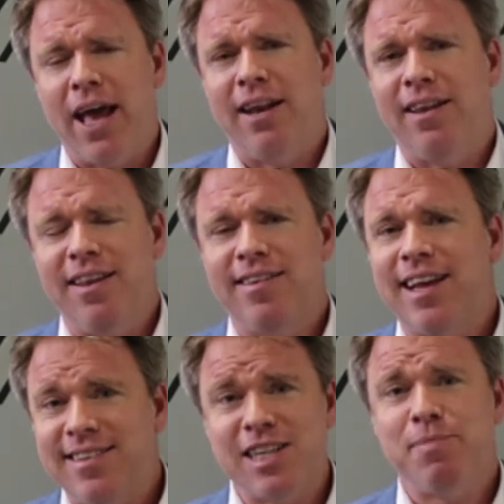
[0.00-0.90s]
And this
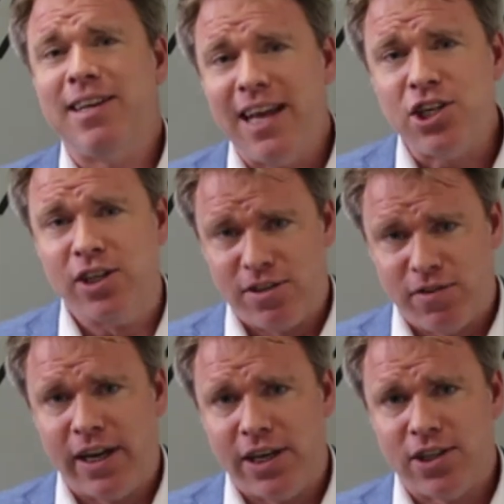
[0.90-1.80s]
sets expectations
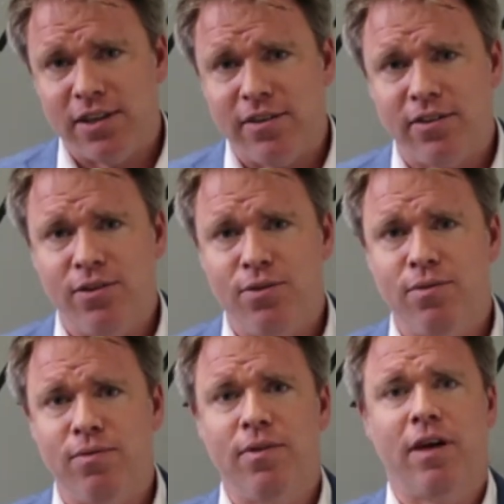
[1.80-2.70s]
for Haitians who